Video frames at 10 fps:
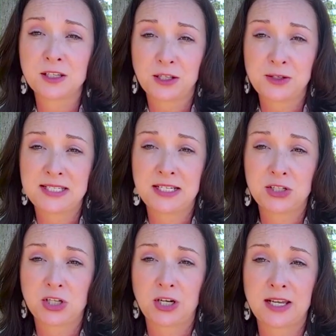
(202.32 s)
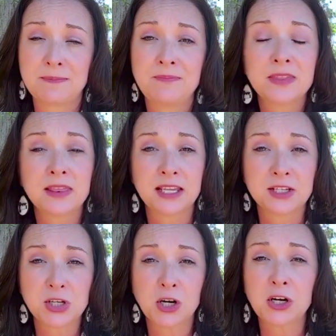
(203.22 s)
the closing attorney. The
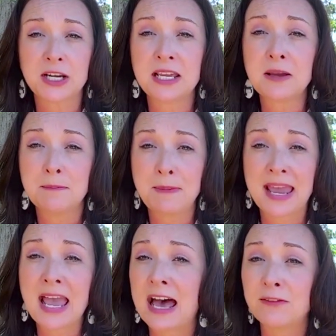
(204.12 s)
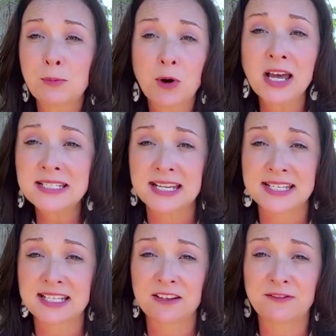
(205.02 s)
attorney may have a
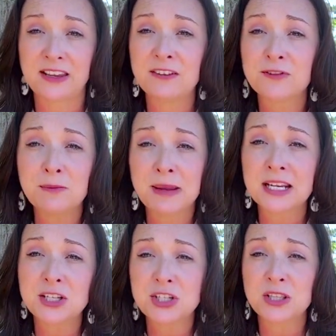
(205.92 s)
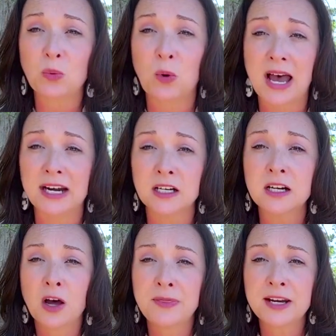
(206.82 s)
processing fee for managing the wire
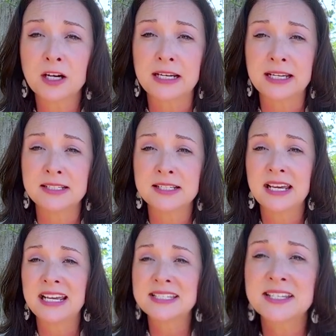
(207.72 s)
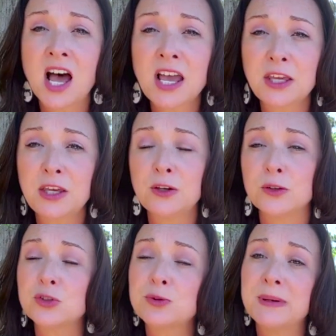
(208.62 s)
on their end. It's not
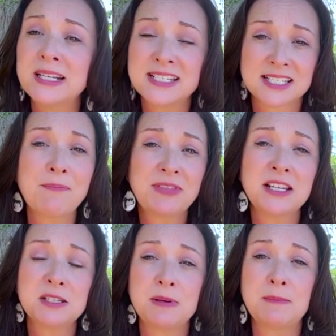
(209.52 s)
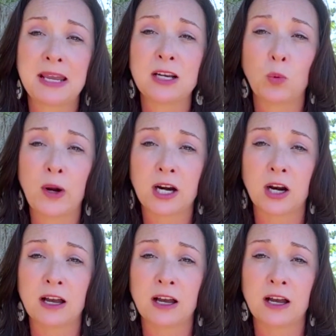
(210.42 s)
huge, but it's something to be made aware